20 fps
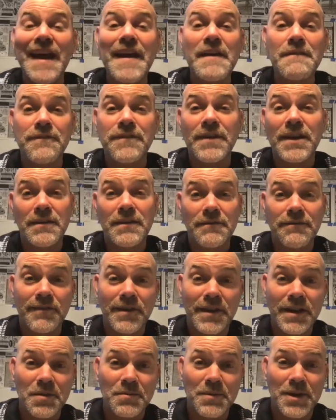find
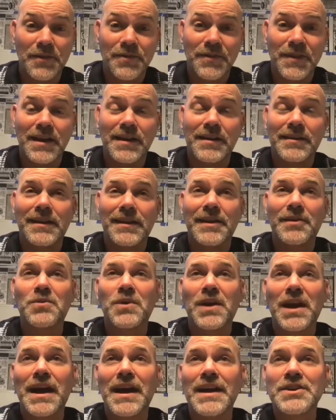funny about that, like
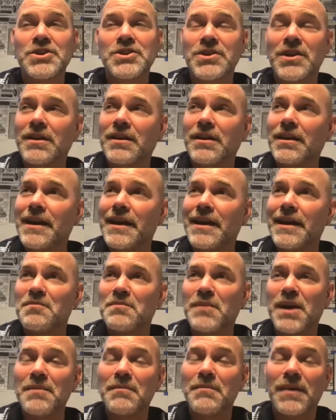what I chuckle at in
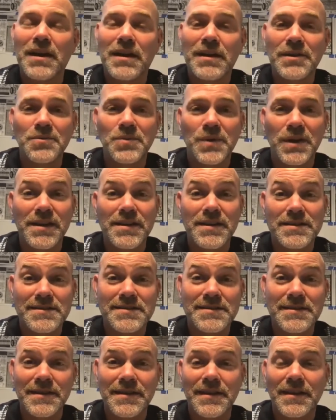my mind when I
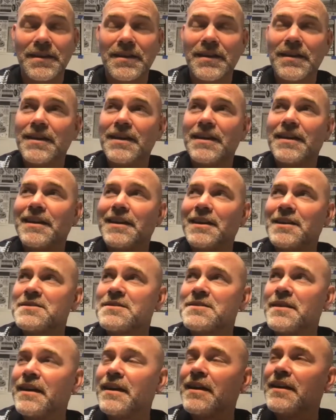see it, is
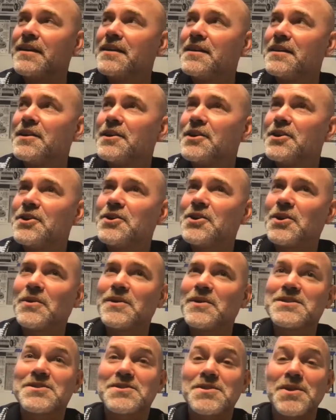that
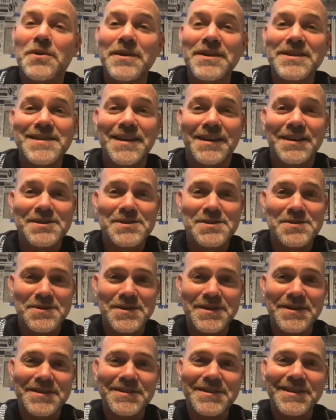it's so
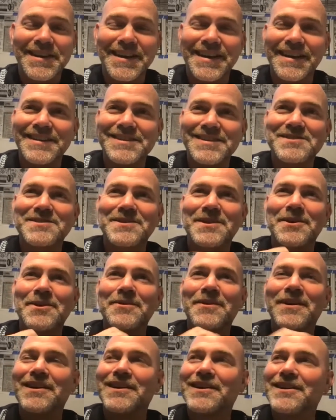industrial and
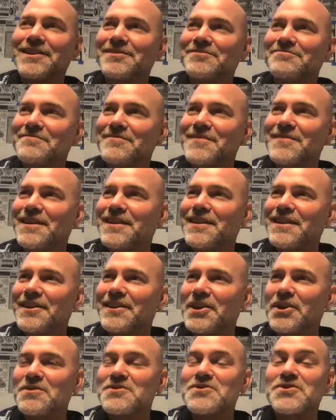so
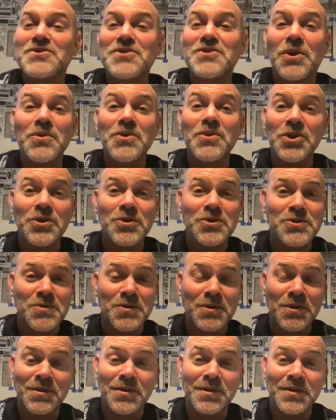so
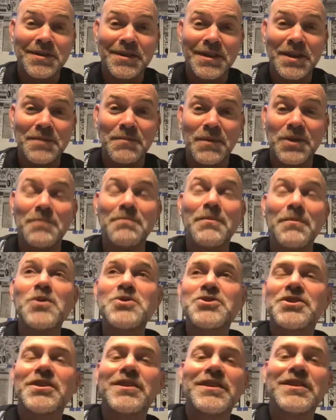neutral,
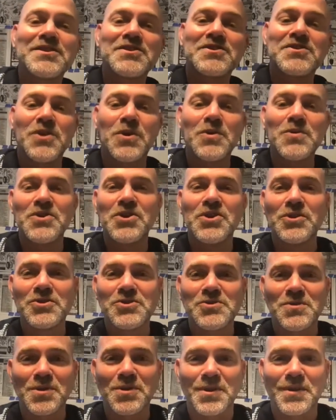emotionally so
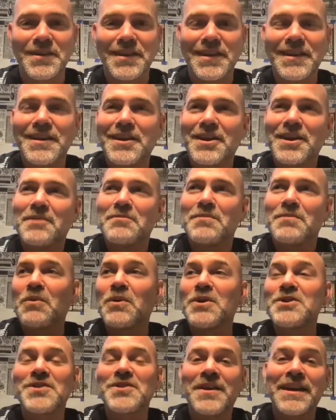neutral. But
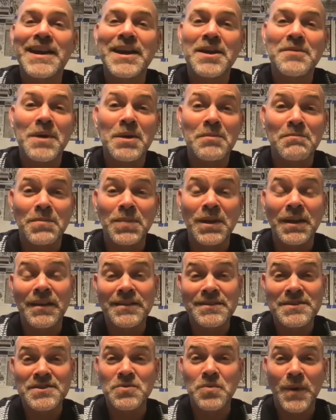we're talking about
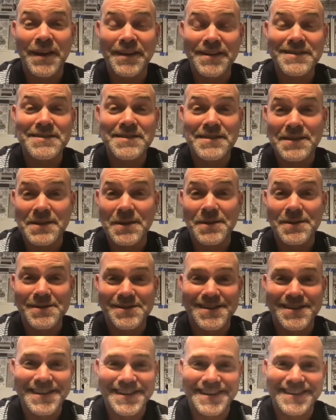blood, sweat, and
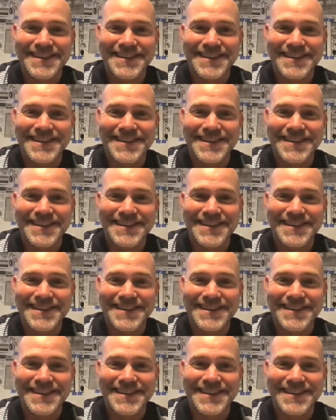tears.